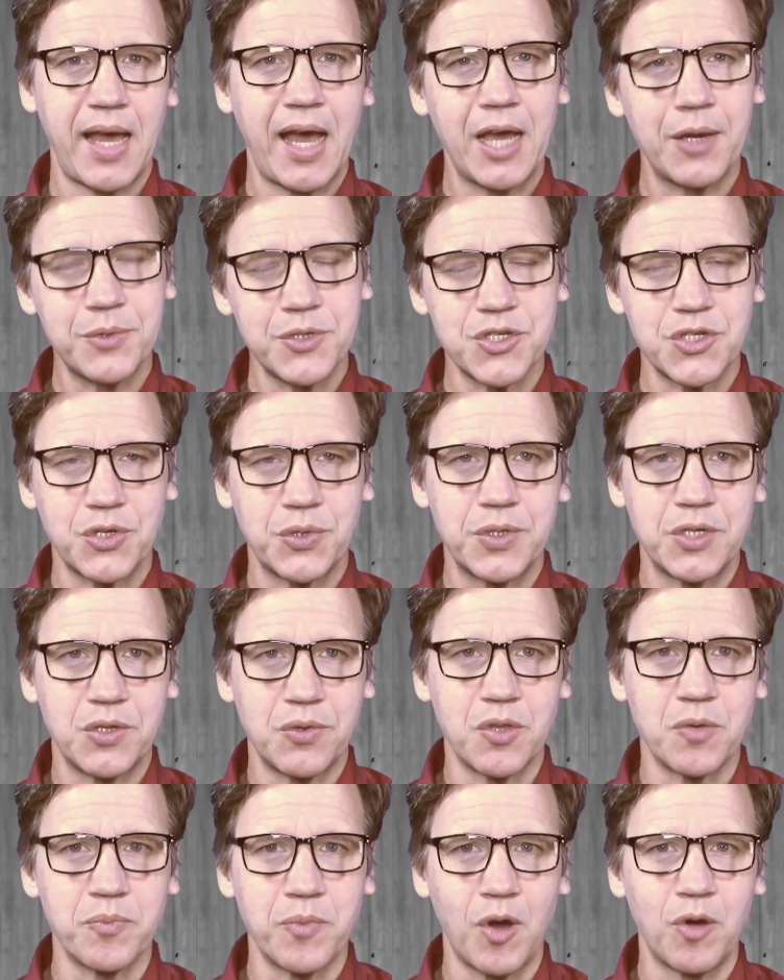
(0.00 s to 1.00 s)
I was showing you
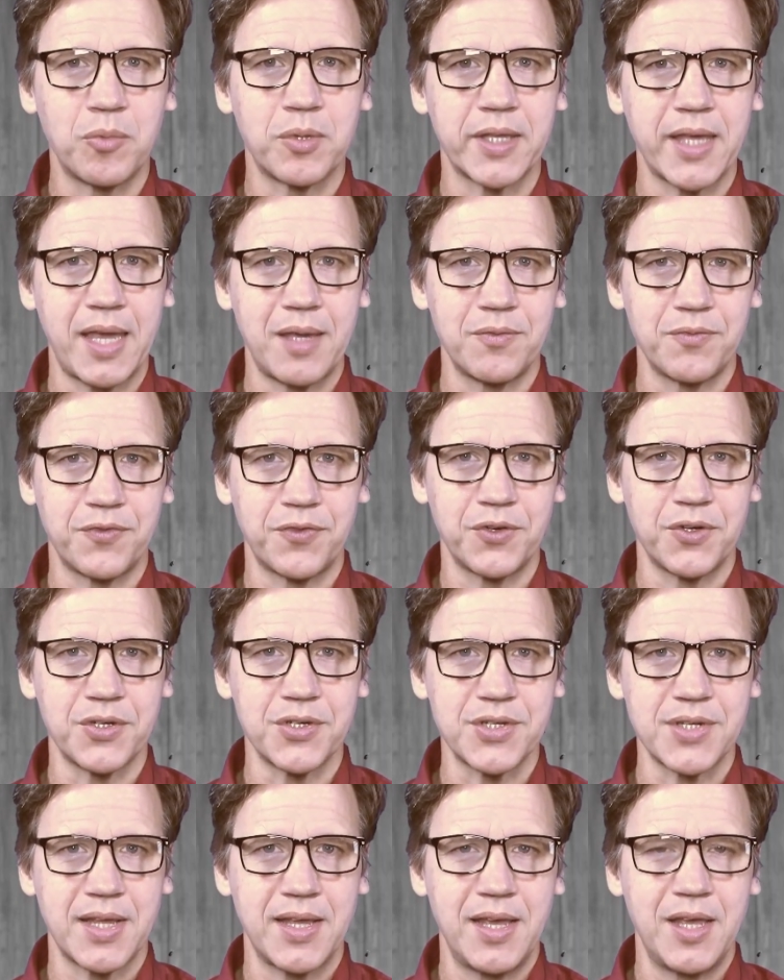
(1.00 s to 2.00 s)
the mobile game
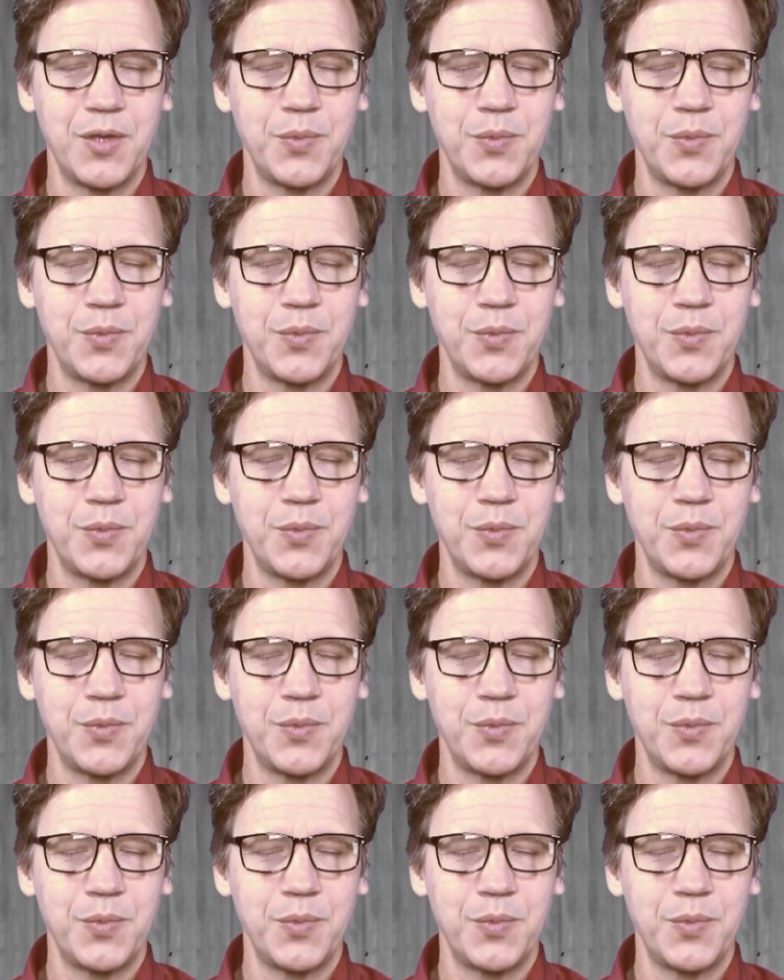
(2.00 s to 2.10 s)
first